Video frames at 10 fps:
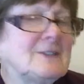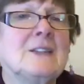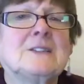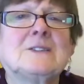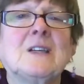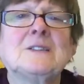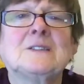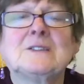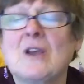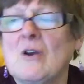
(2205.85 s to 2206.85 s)
There's
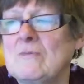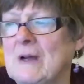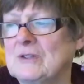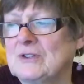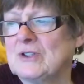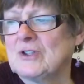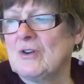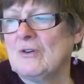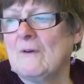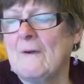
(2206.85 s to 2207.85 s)
just so much to
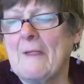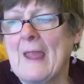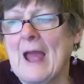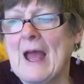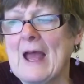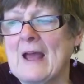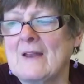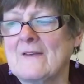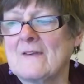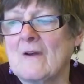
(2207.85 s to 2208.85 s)
do,
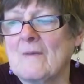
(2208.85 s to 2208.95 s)
and